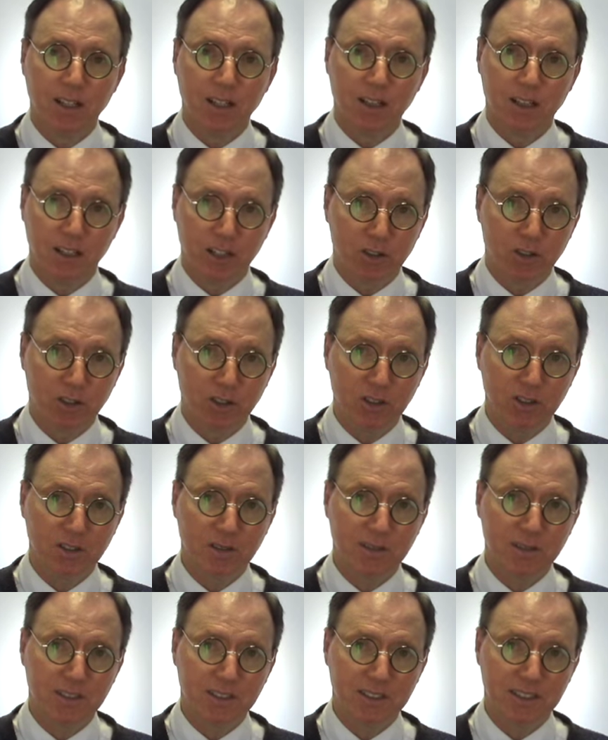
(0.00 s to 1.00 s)

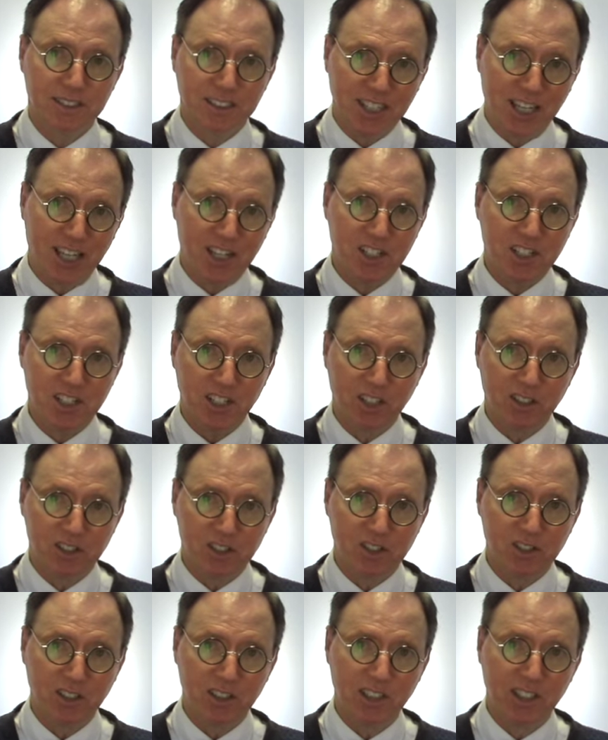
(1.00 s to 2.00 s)
Literal text
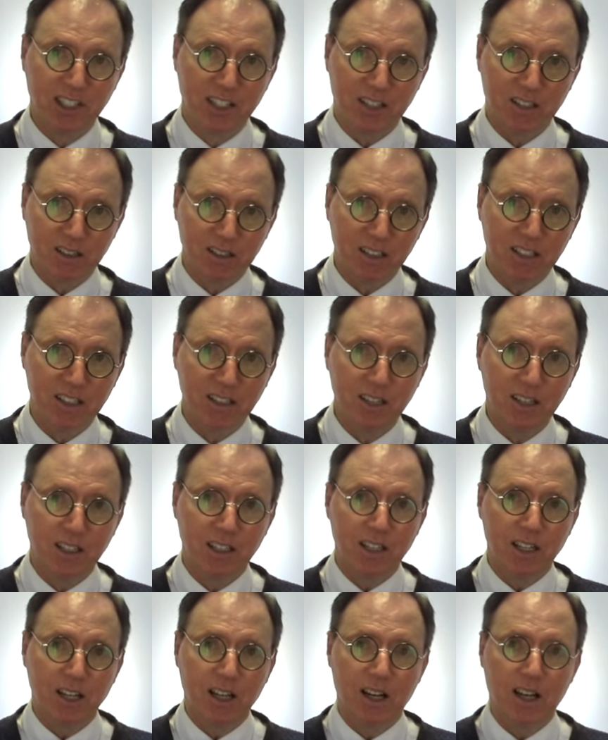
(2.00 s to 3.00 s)
understood literally,
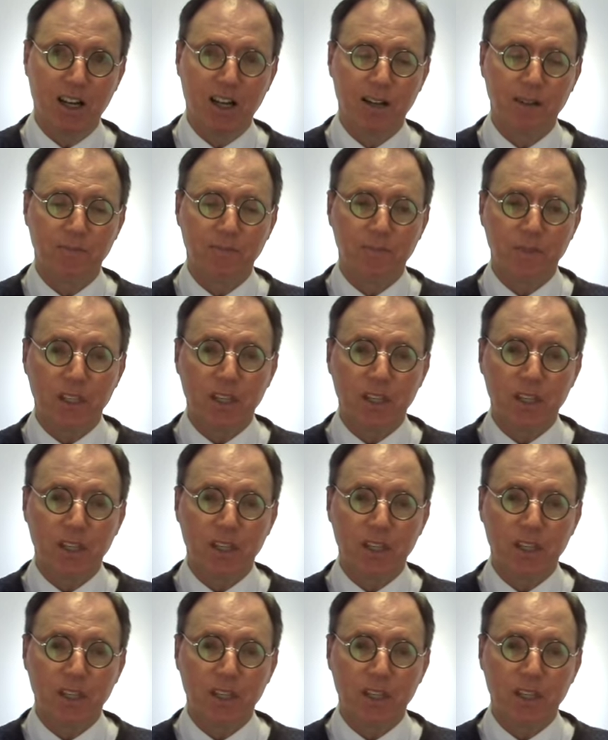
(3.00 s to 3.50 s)
uh,